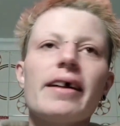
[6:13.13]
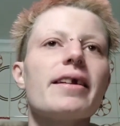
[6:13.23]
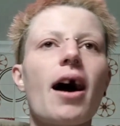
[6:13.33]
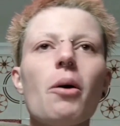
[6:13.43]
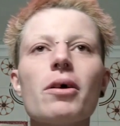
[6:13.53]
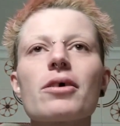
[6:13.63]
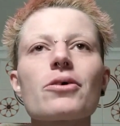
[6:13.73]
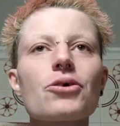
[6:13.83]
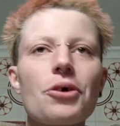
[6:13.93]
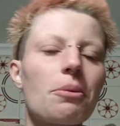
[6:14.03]
an
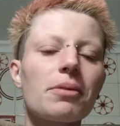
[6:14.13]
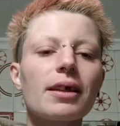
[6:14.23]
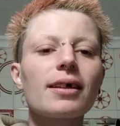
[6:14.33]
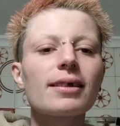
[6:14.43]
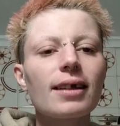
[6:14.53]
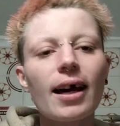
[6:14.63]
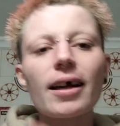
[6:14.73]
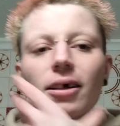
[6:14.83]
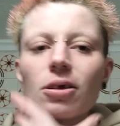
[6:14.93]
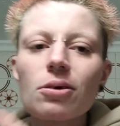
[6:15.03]
hour or something
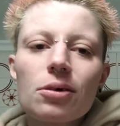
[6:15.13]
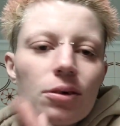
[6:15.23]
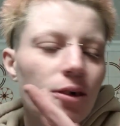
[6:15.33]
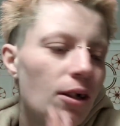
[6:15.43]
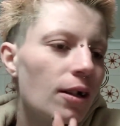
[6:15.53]
trying to